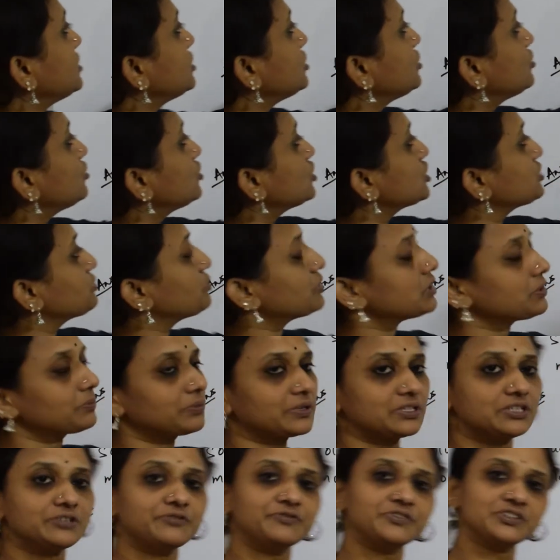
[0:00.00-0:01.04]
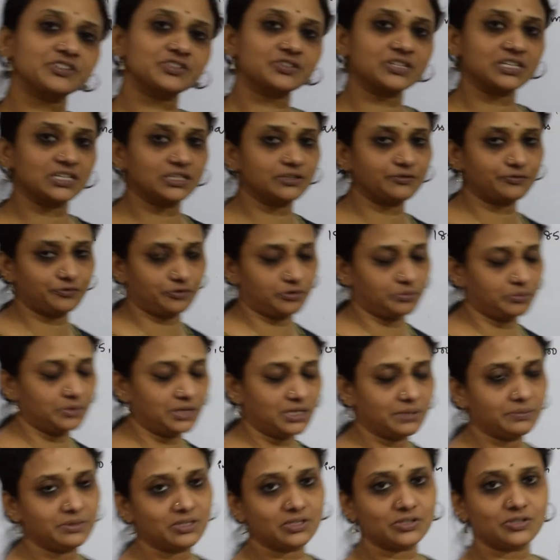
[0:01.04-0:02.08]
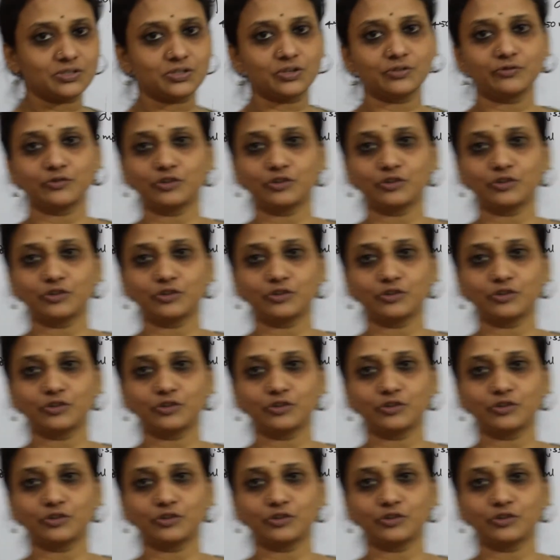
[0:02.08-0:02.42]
to you, osmotic pressure, first write the formula, because you've